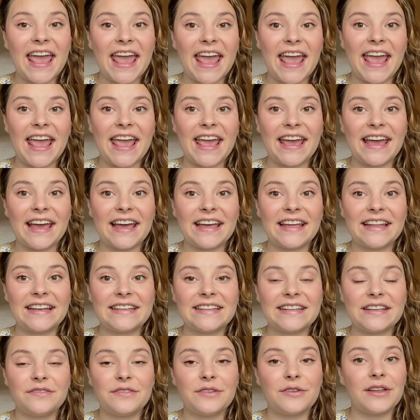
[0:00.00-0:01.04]
and
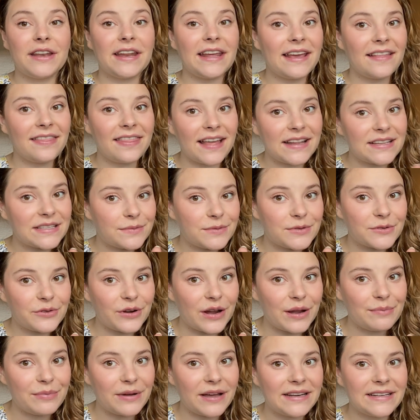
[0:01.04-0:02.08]
if you could hit that
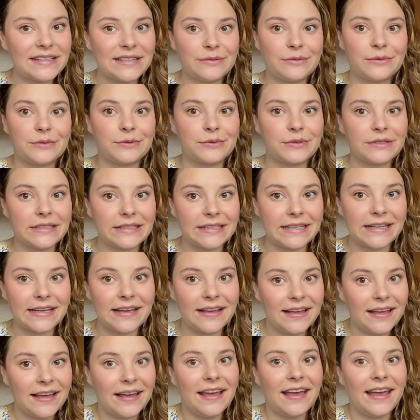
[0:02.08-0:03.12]
subscribe button, it would really
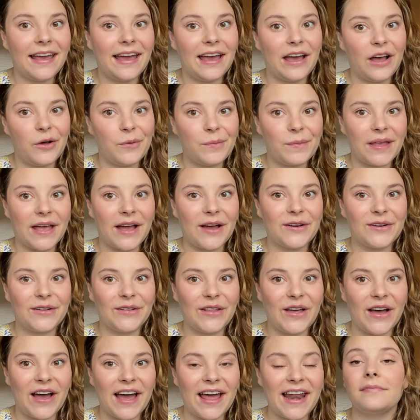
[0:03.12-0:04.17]
help me out a
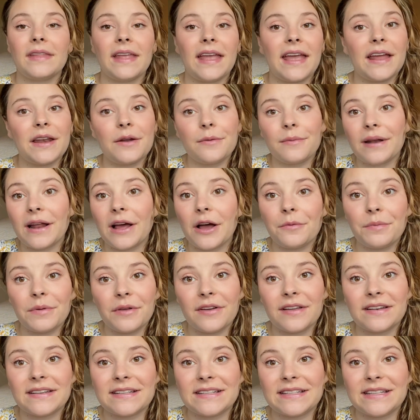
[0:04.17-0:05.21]
lot, and it would help you
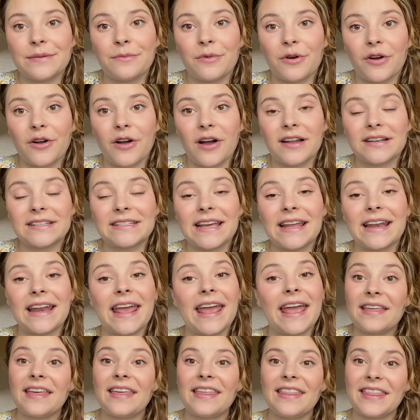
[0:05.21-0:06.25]
get to see more content.
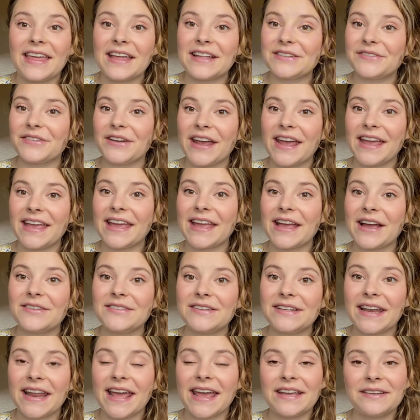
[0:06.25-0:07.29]
Thanks for hanging out
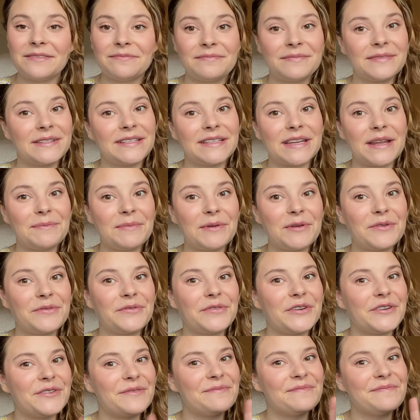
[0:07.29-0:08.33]
today. Stay
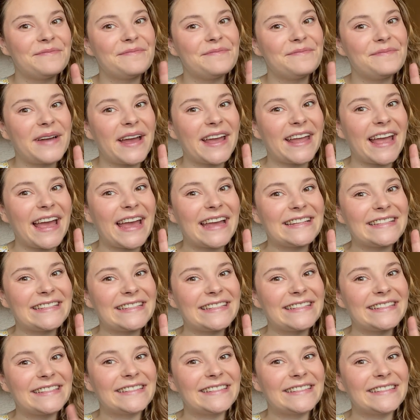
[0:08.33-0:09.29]
beautiful. Bye, guys.